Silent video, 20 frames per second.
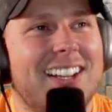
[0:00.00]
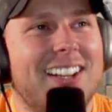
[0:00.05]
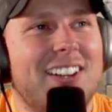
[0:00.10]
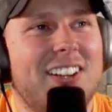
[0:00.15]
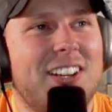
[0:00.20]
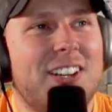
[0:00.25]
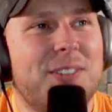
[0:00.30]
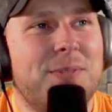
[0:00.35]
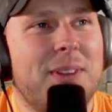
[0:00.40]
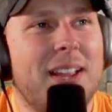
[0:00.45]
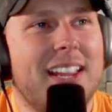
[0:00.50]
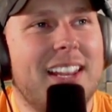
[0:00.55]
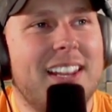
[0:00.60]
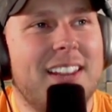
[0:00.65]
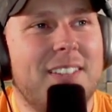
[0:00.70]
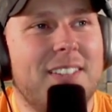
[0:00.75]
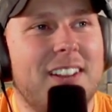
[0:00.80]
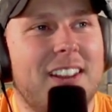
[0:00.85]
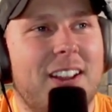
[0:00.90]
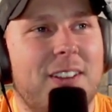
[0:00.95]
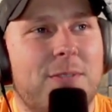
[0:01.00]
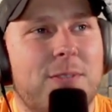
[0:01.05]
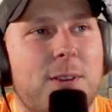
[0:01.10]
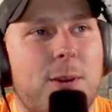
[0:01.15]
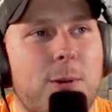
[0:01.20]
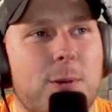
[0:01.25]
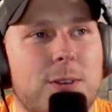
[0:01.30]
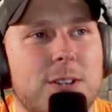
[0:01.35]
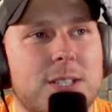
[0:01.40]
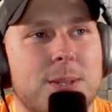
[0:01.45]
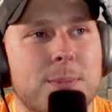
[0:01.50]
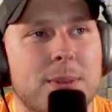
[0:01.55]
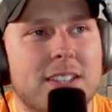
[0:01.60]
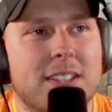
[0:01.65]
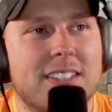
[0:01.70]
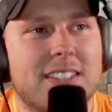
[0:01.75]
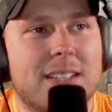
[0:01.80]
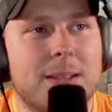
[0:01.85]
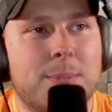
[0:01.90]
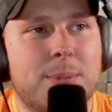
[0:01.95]
And then, of course,
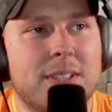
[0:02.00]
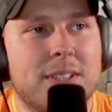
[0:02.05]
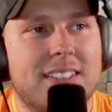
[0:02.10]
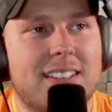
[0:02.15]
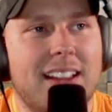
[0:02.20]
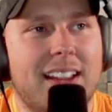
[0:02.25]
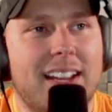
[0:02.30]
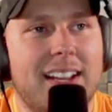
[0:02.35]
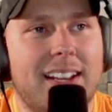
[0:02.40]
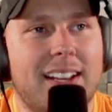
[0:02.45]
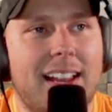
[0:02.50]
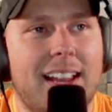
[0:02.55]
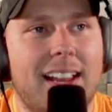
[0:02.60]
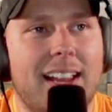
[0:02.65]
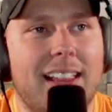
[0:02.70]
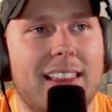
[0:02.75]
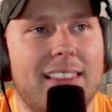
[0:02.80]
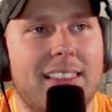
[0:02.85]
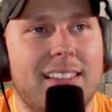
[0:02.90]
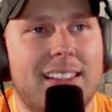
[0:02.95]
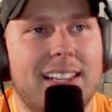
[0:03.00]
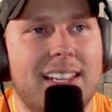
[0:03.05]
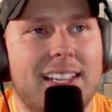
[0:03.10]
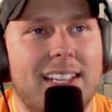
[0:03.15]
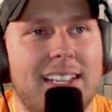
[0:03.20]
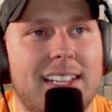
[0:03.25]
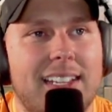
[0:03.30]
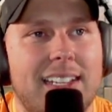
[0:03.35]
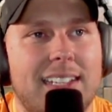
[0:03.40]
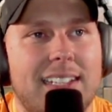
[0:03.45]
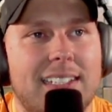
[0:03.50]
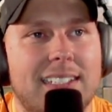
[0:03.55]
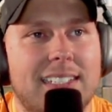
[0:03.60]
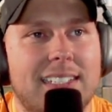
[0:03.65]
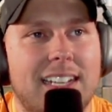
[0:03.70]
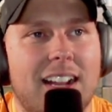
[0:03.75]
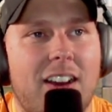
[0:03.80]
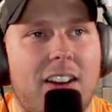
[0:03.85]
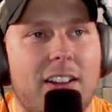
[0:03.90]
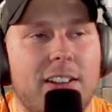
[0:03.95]
Mississippi State and the
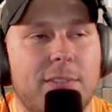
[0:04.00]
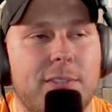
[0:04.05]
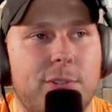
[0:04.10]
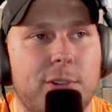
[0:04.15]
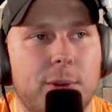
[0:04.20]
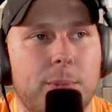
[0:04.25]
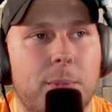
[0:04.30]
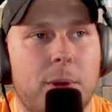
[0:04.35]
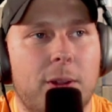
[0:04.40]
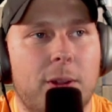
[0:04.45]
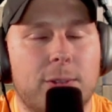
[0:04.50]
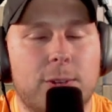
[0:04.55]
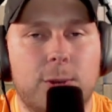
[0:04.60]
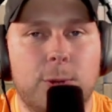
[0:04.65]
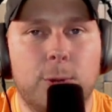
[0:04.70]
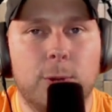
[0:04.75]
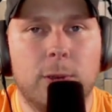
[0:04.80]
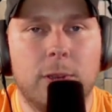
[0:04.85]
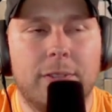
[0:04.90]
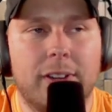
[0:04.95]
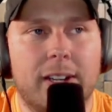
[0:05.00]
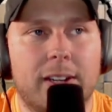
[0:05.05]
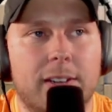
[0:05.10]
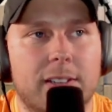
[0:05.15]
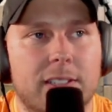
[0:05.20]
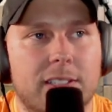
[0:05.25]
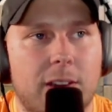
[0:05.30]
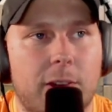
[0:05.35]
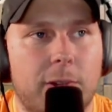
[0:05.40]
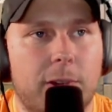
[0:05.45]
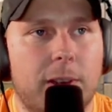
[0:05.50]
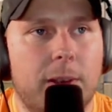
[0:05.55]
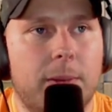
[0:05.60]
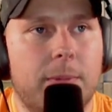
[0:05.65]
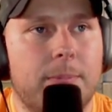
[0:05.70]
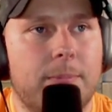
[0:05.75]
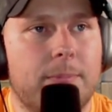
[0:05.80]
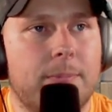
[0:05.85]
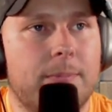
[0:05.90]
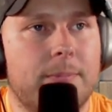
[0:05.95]
non-football school of
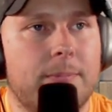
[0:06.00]
Arizona.